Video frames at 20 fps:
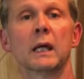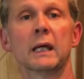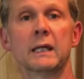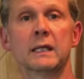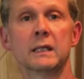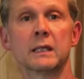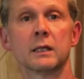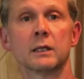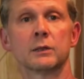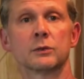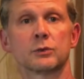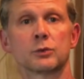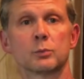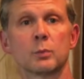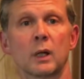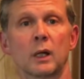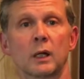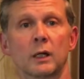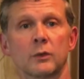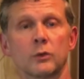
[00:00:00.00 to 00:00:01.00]
8-inch
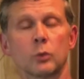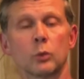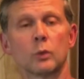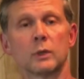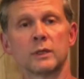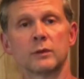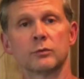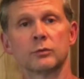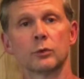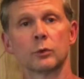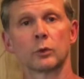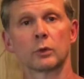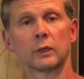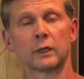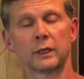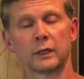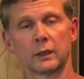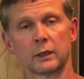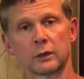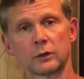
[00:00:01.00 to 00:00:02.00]
by
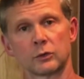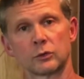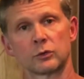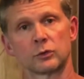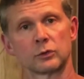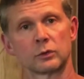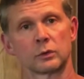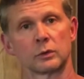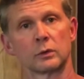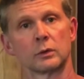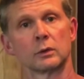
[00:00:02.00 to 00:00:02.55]
24-inch